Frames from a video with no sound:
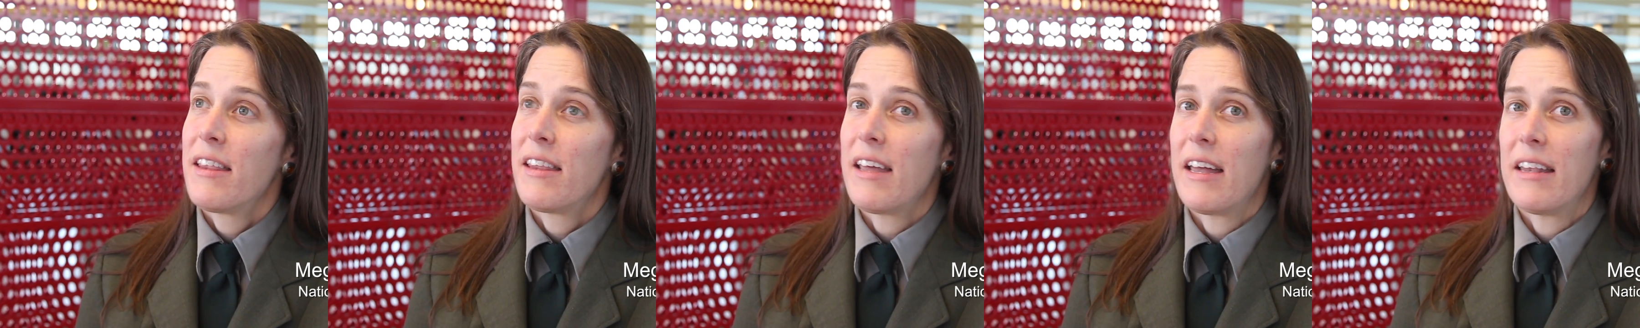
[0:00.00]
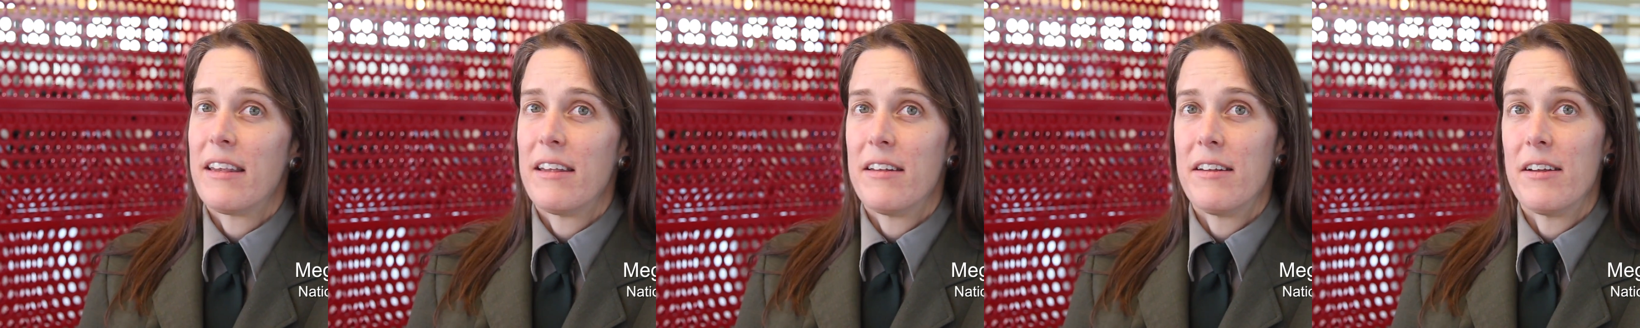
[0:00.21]

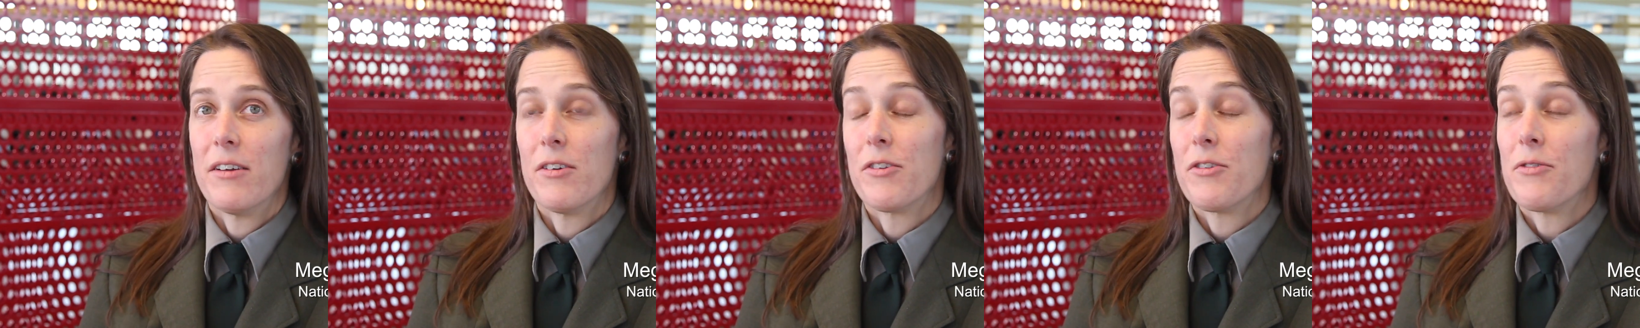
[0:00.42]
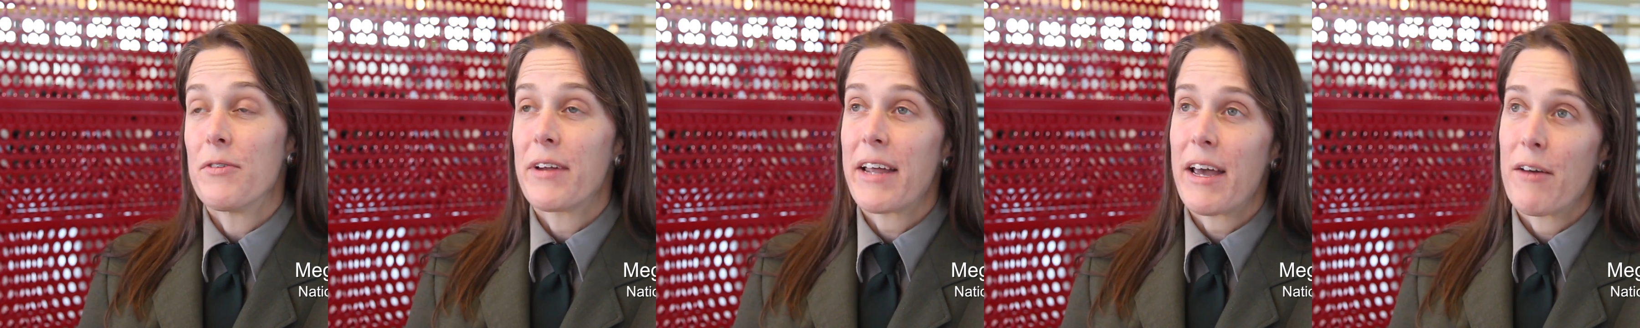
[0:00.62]
that the
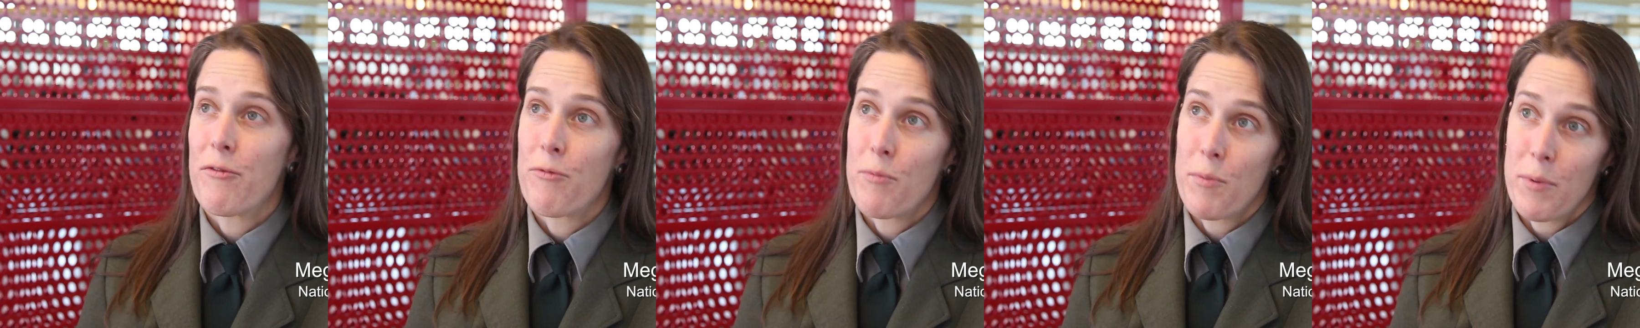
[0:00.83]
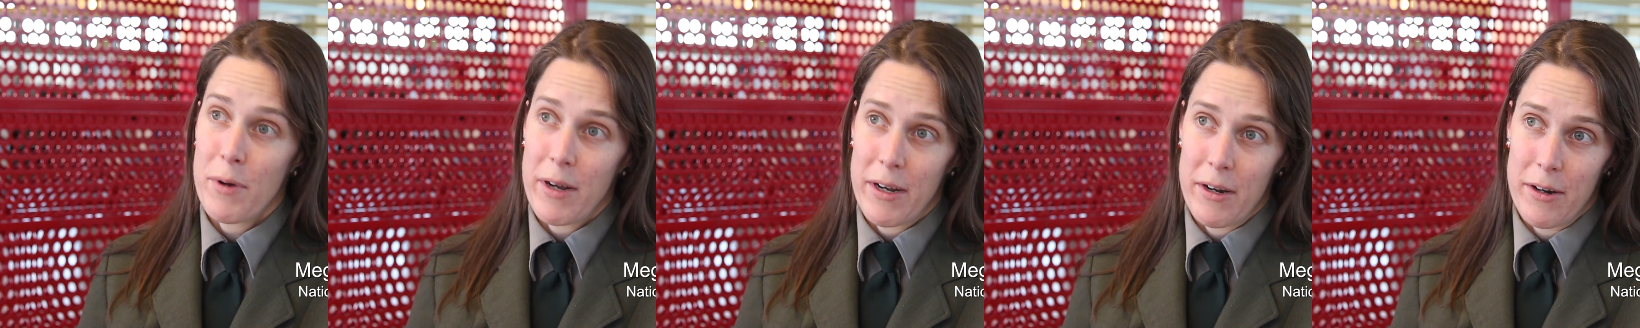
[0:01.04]
deer don't
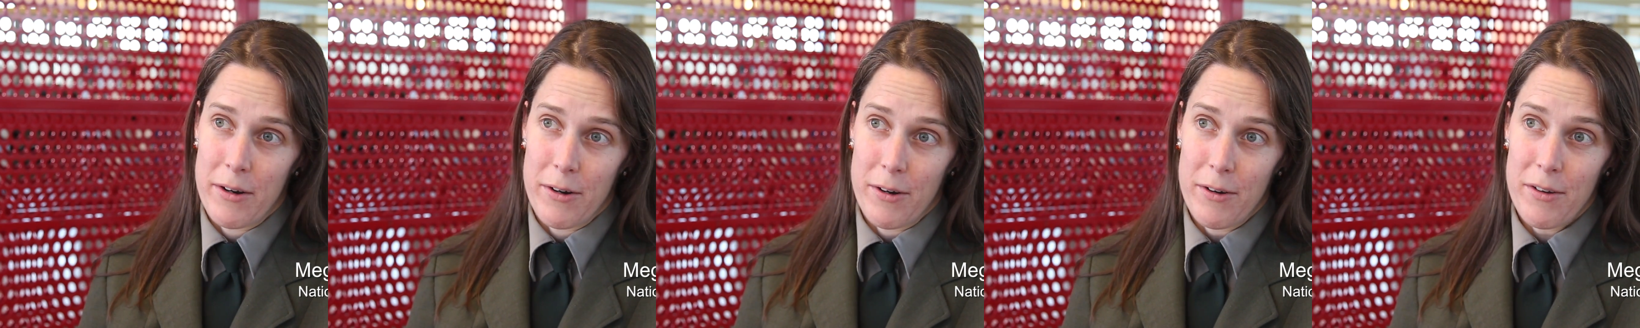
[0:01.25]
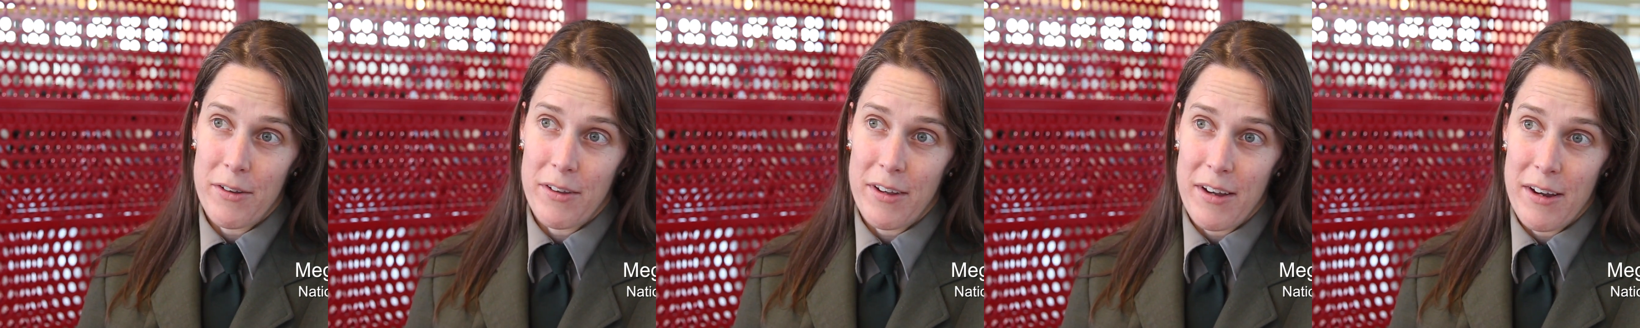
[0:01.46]
have
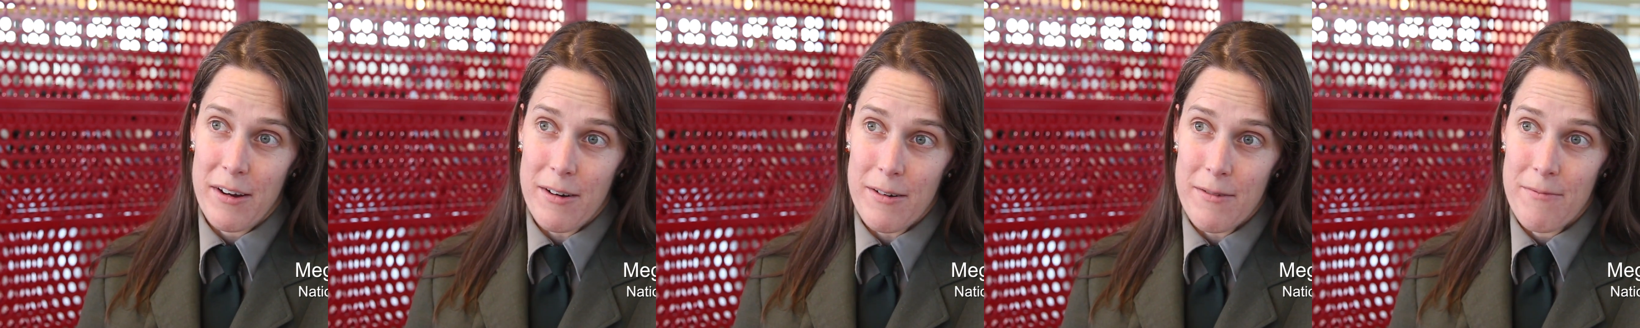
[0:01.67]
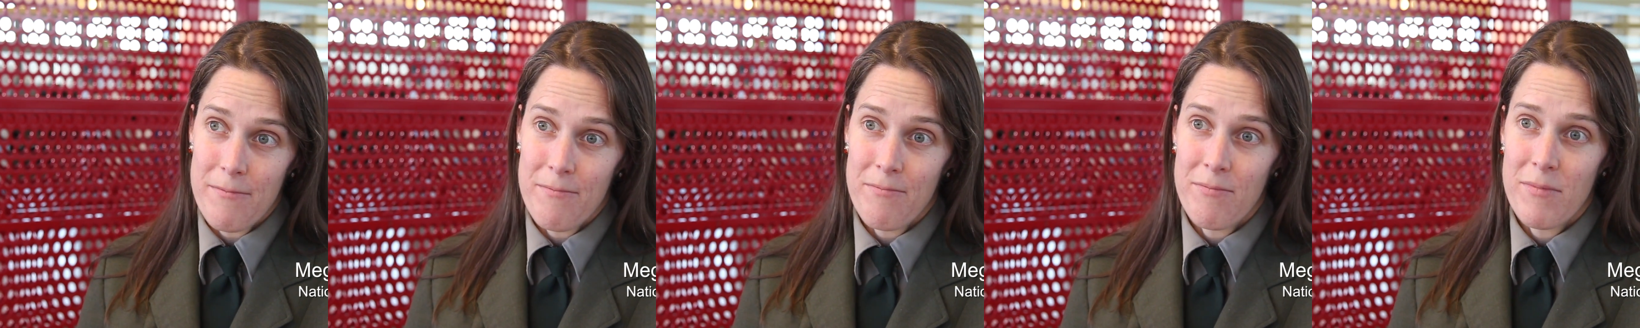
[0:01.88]
predators
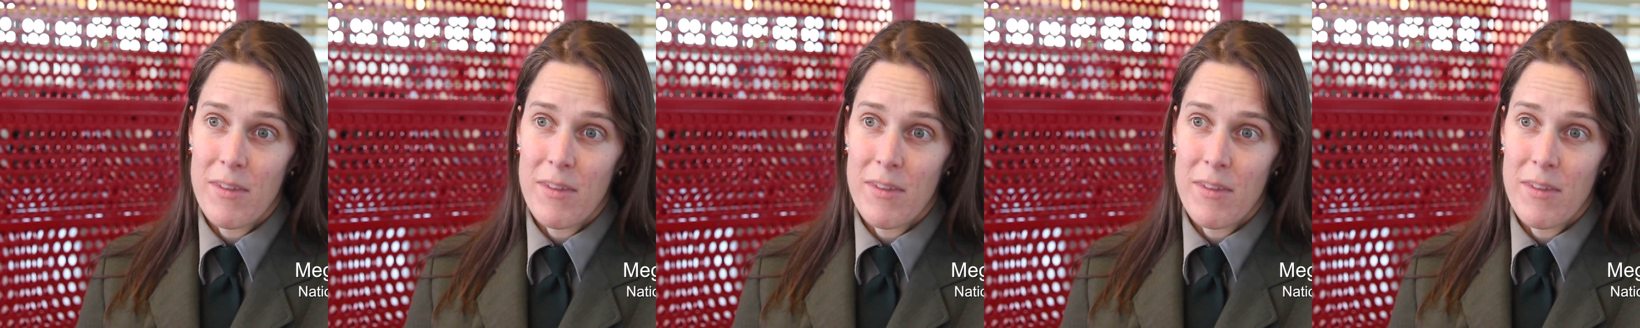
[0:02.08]
here,